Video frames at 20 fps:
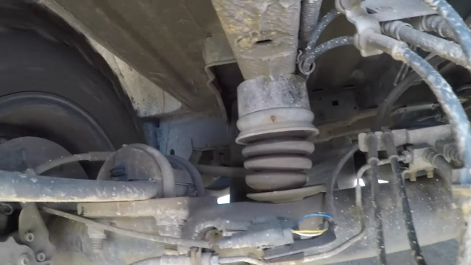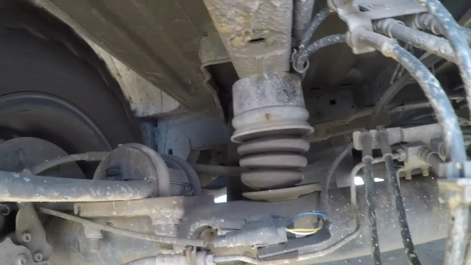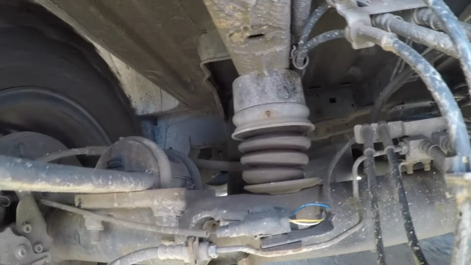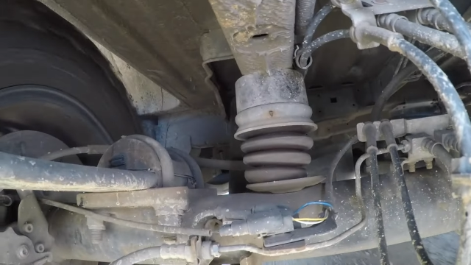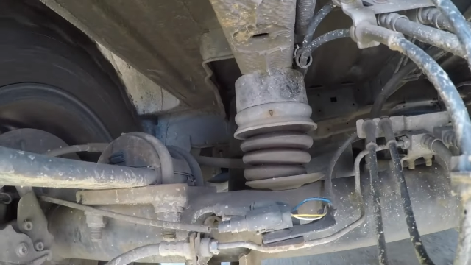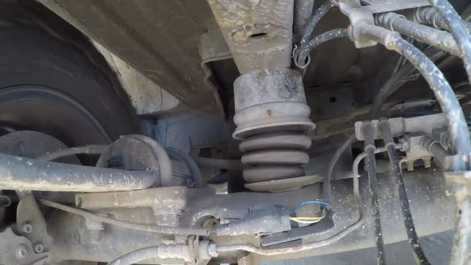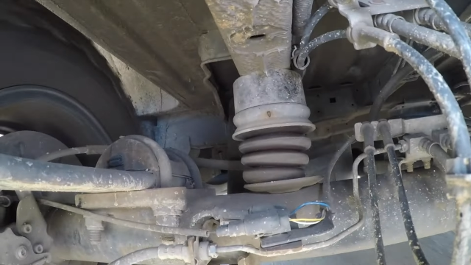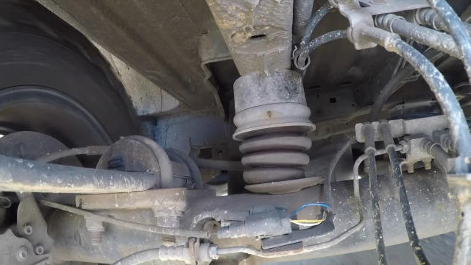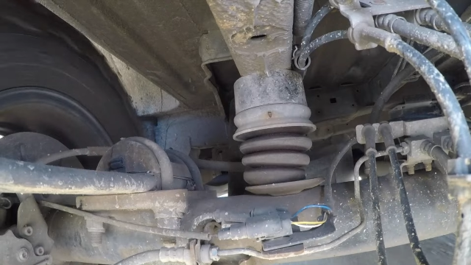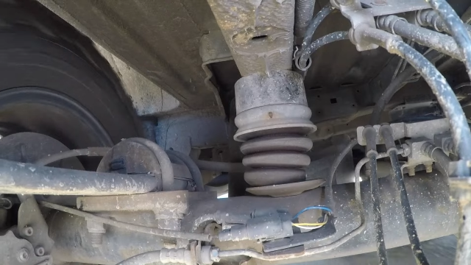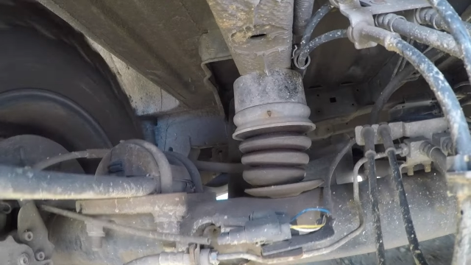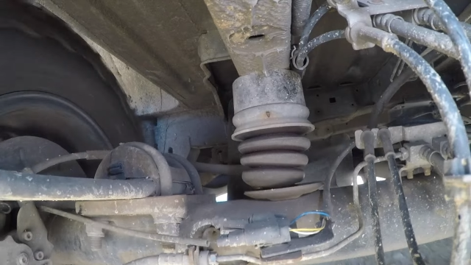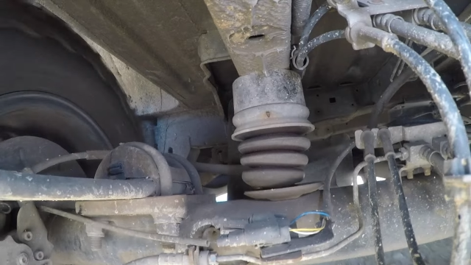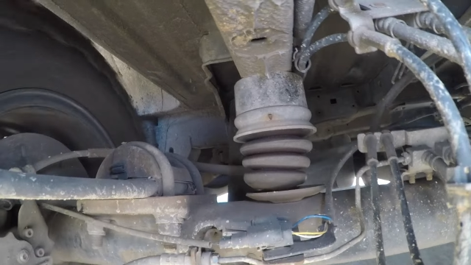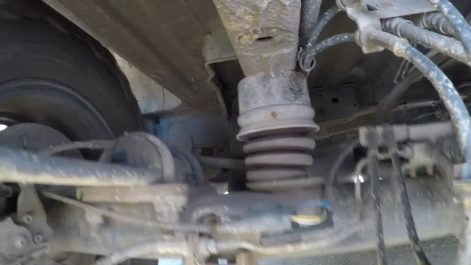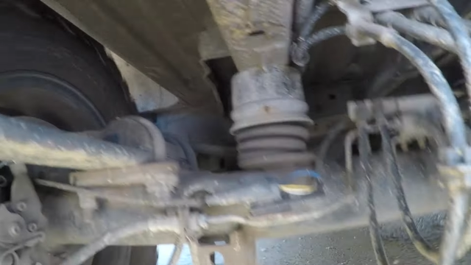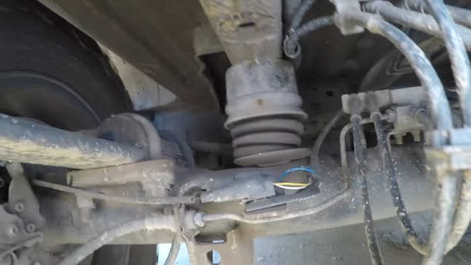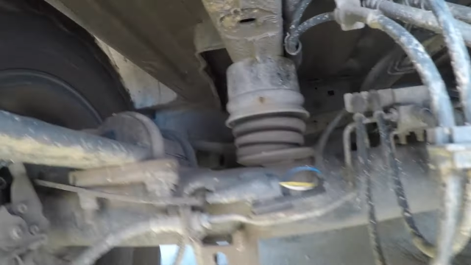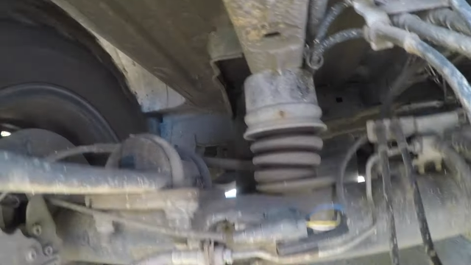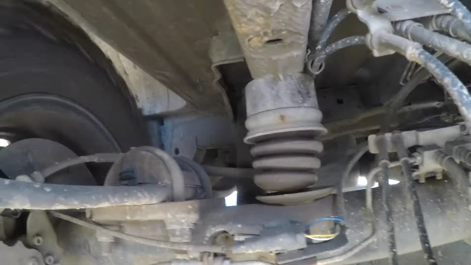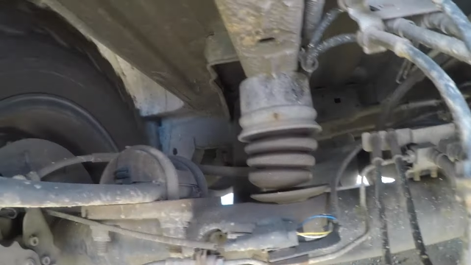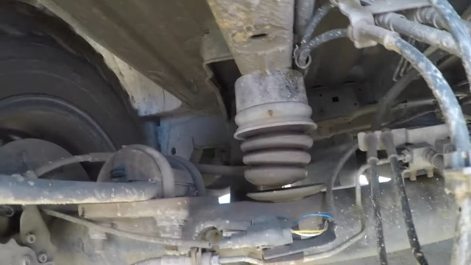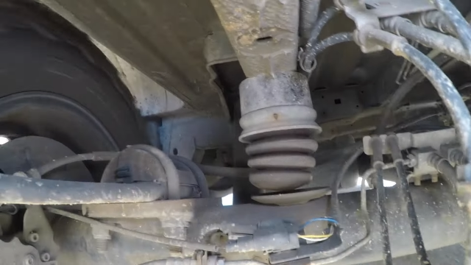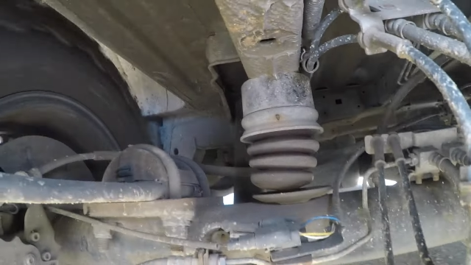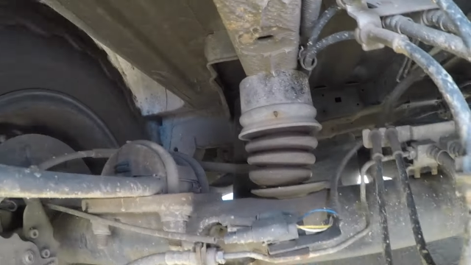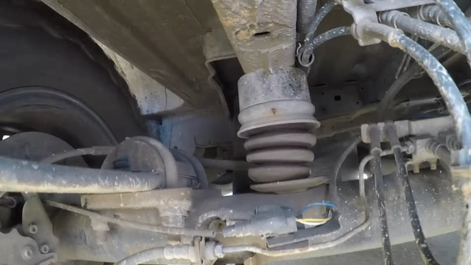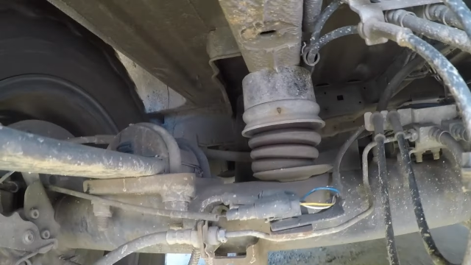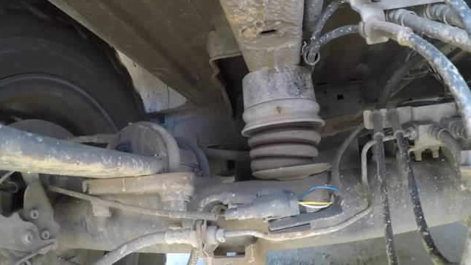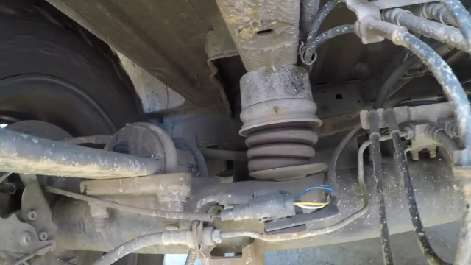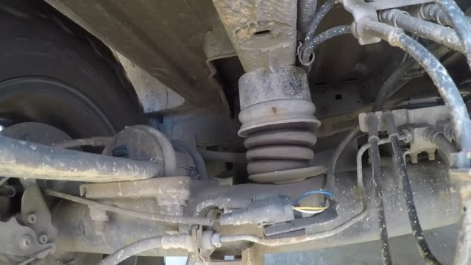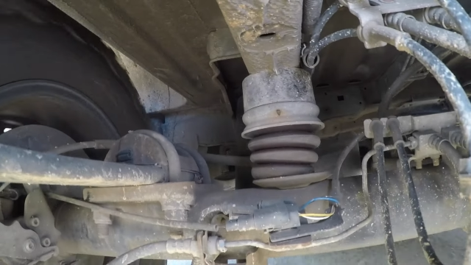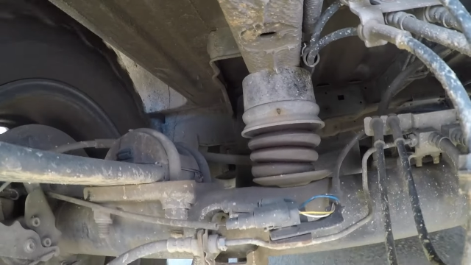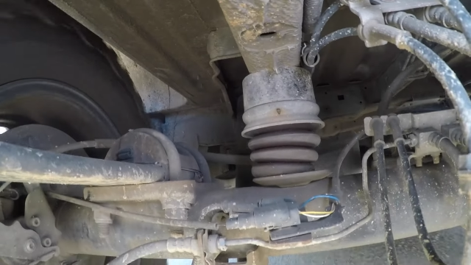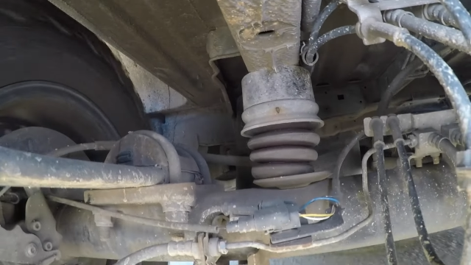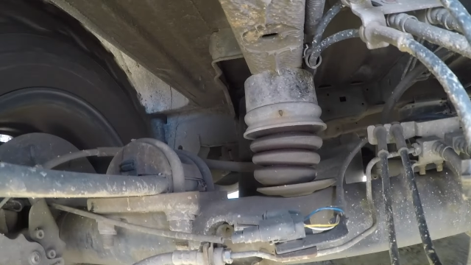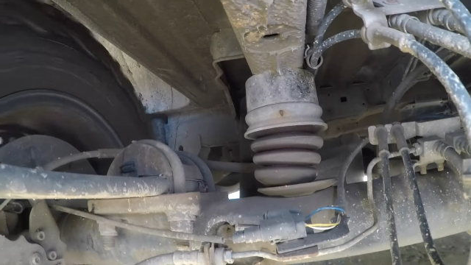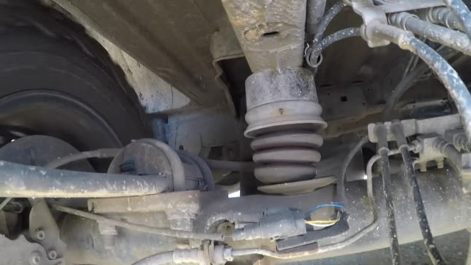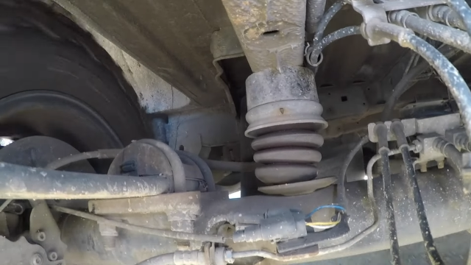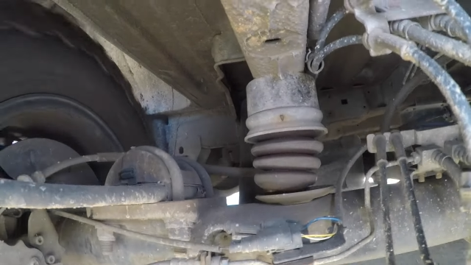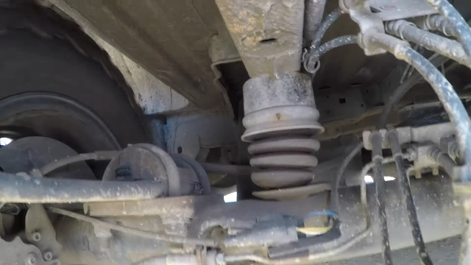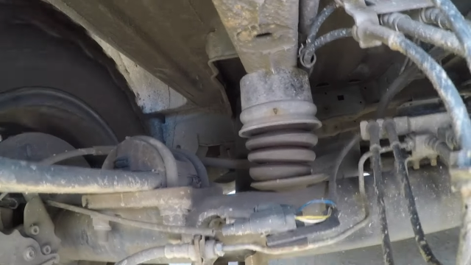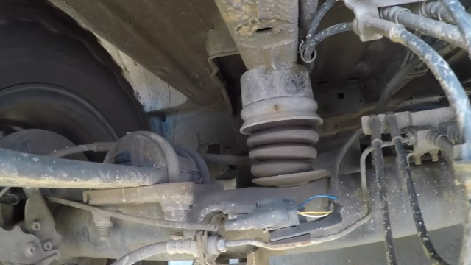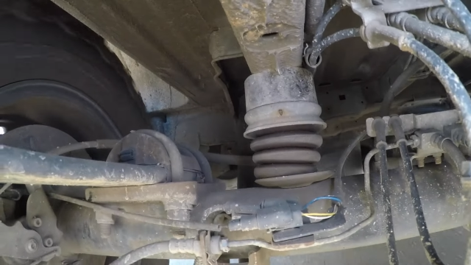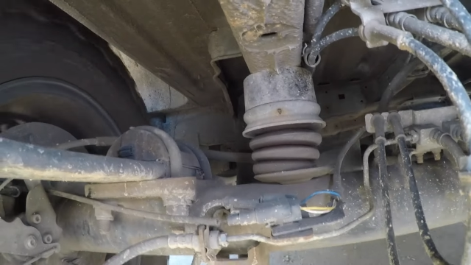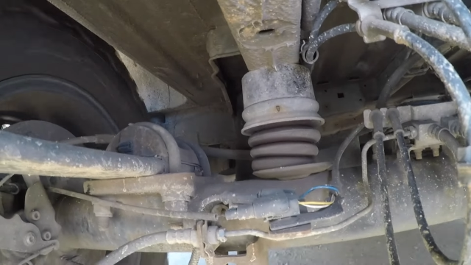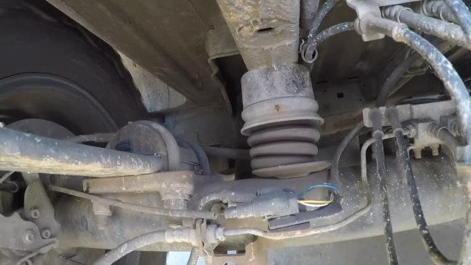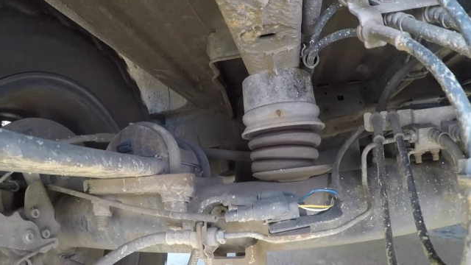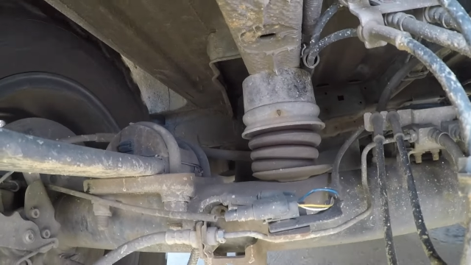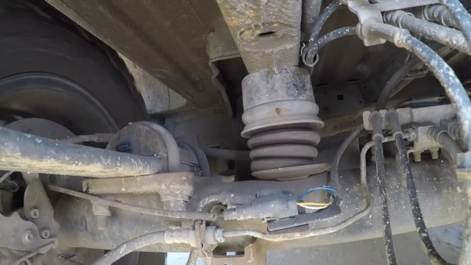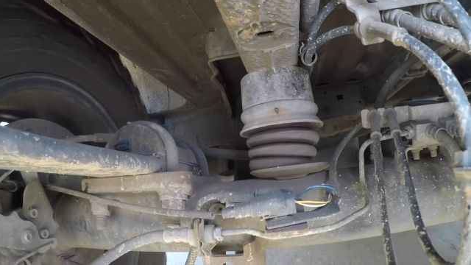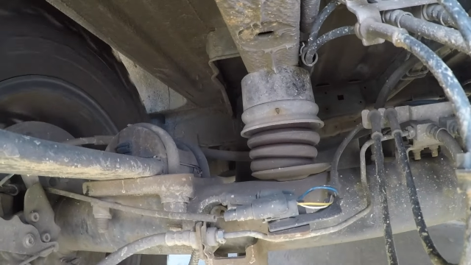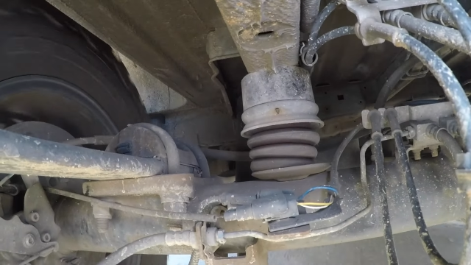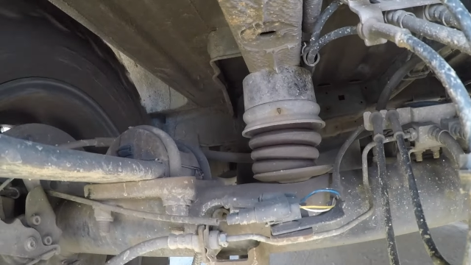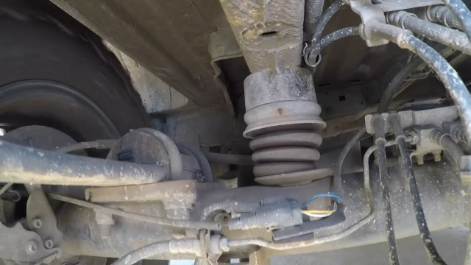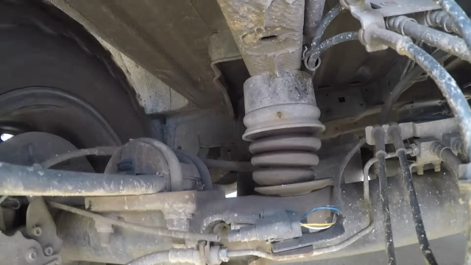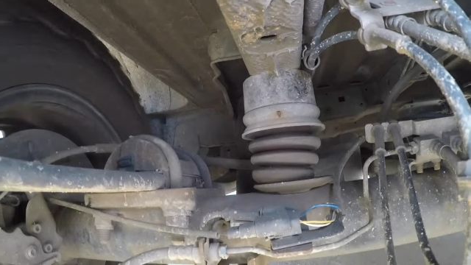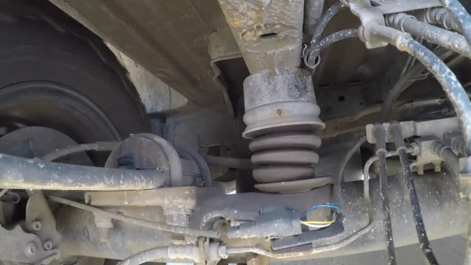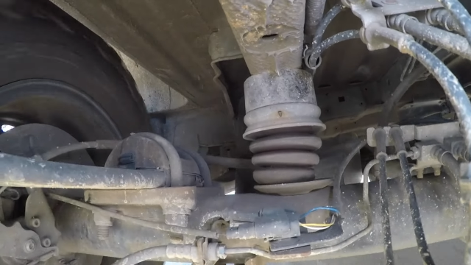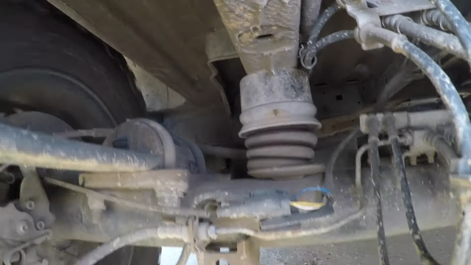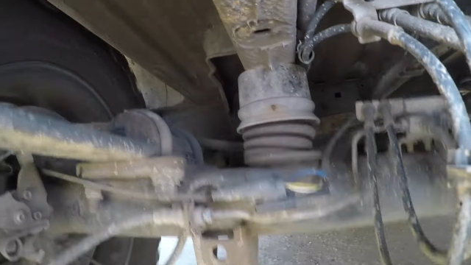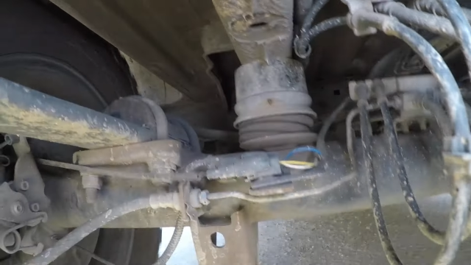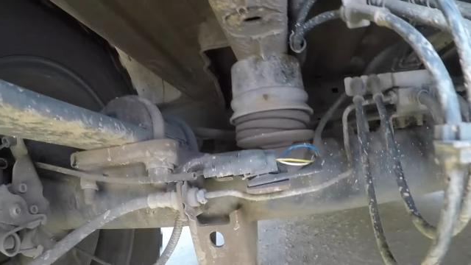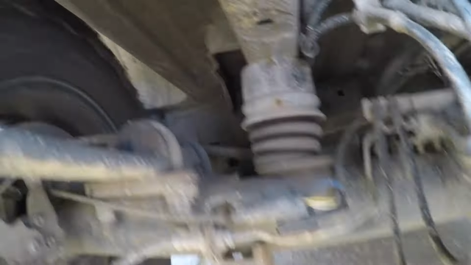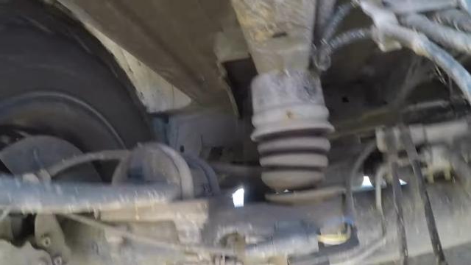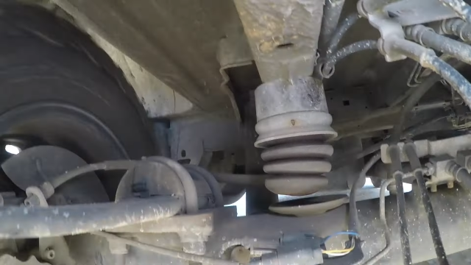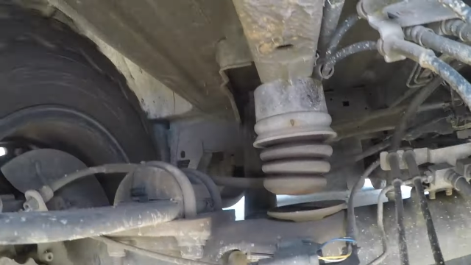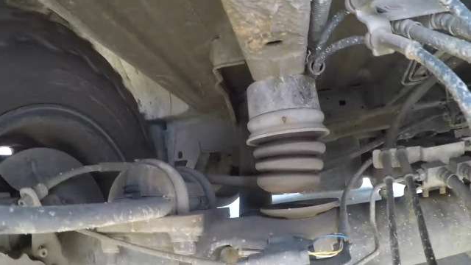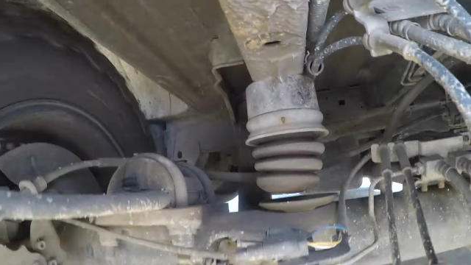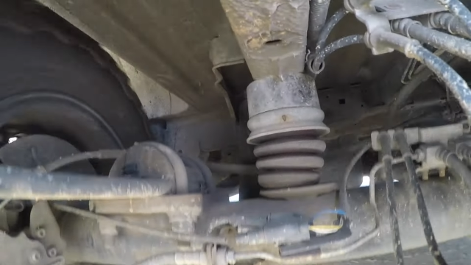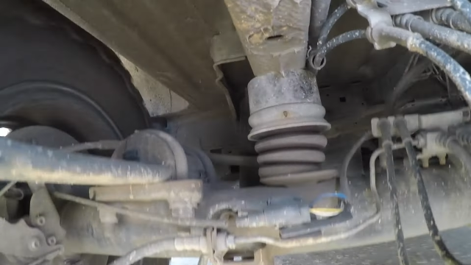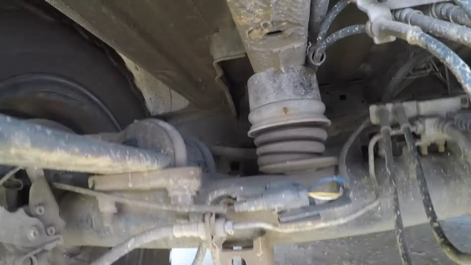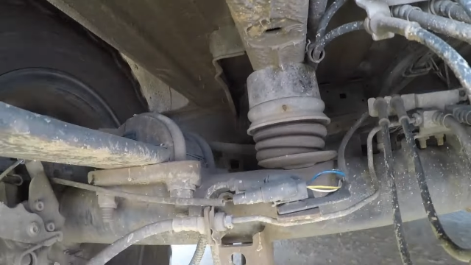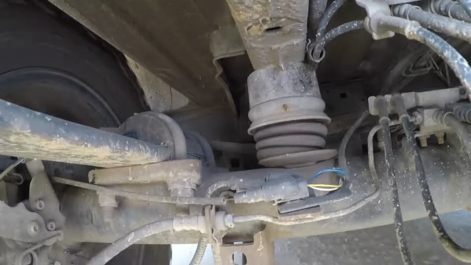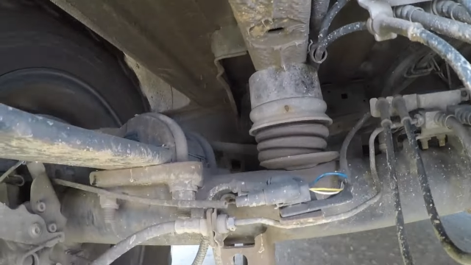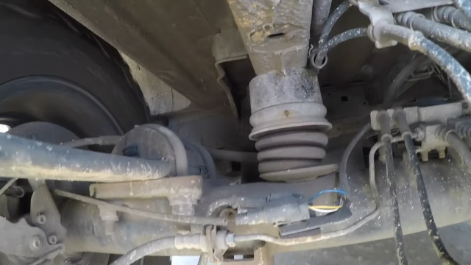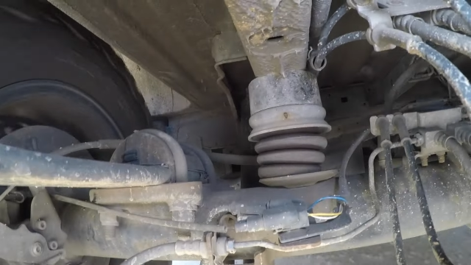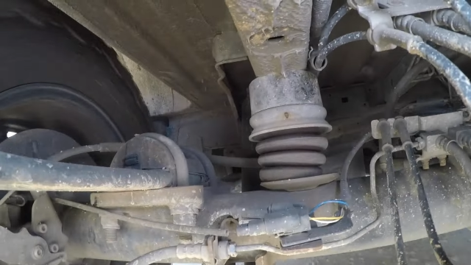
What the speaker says: [unreadable: no face in view]